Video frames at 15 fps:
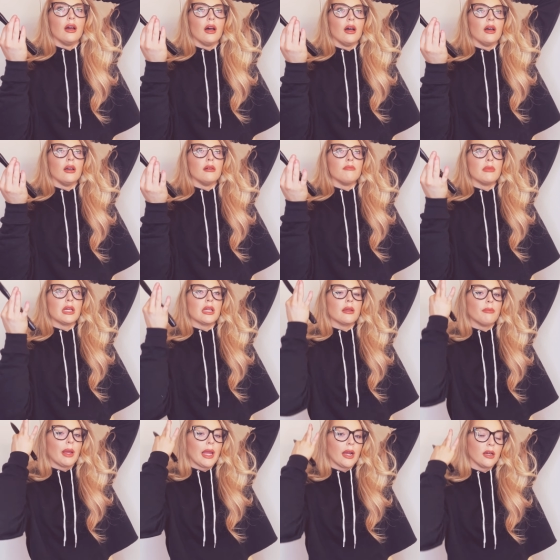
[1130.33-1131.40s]

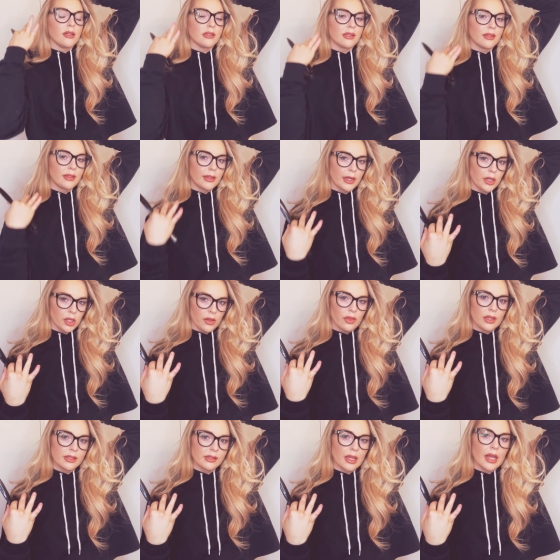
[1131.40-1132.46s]
my hair is thinner on
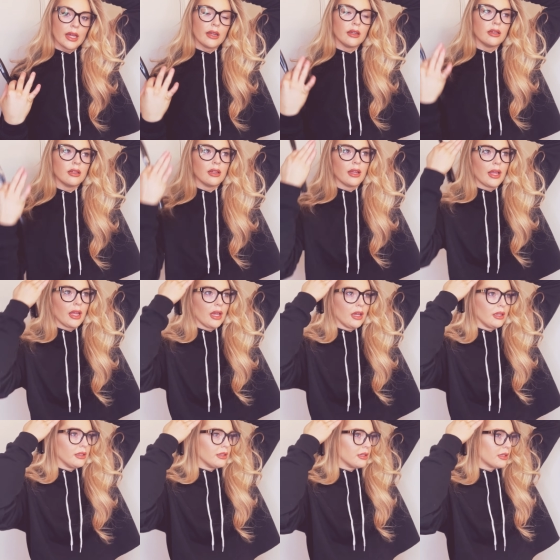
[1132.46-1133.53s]
this side,
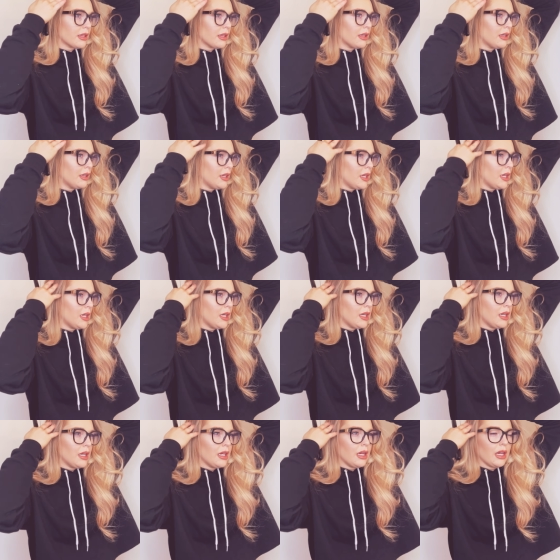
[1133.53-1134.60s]
and
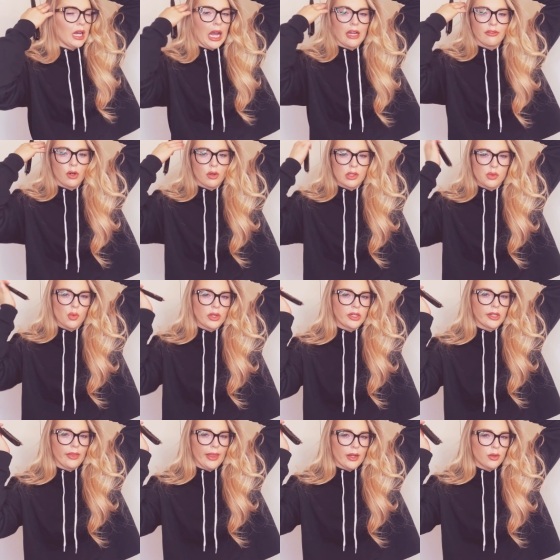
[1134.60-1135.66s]
I've always
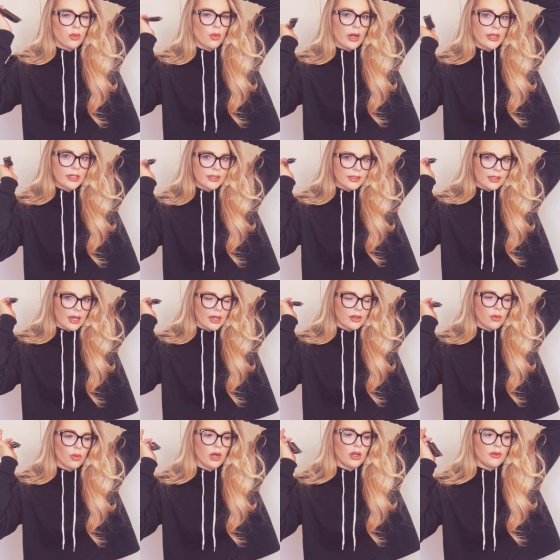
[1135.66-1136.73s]
wondered, like, why is
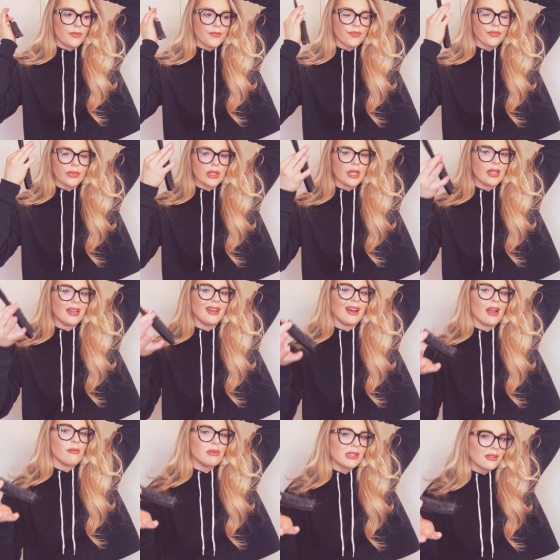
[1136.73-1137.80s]
that? Well,
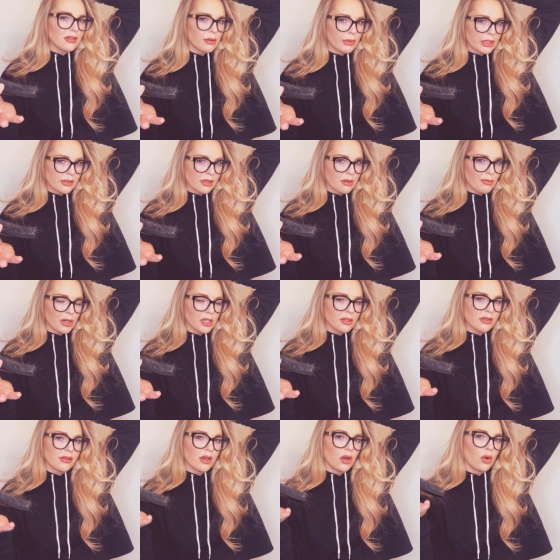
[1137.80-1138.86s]
I'm a stomach sleeper,
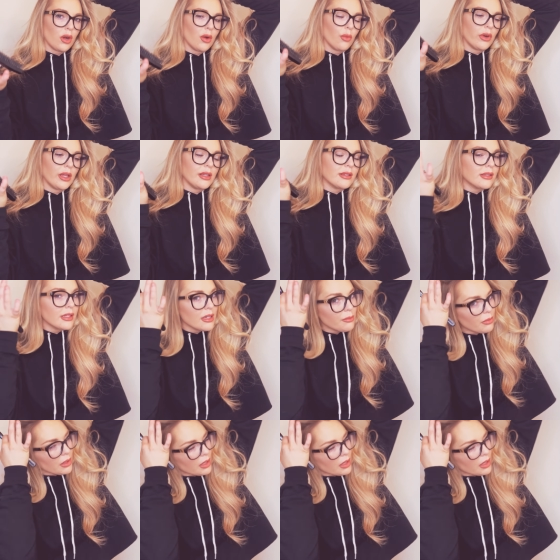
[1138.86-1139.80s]
so when I sleep,